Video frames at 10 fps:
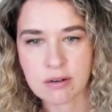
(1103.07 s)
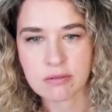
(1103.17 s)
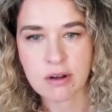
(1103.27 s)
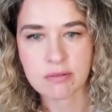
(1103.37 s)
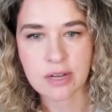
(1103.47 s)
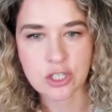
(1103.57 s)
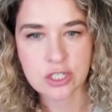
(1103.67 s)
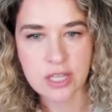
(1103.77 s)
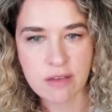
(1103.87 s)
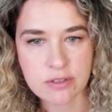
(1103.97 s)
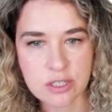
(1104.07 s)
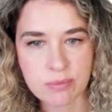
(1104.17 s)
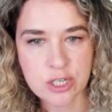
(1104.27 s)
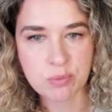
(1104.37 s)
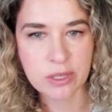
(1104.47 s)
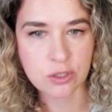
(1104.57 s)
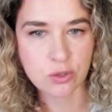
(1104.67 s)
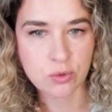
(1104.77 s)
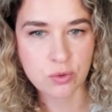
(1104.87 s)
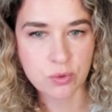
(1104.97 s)
rearrange stuff. It's much better
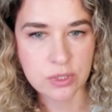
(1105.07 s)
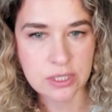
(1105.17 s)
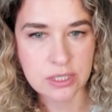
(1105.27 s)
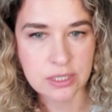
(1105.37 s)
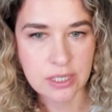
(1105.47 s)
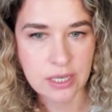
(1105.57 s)
to do it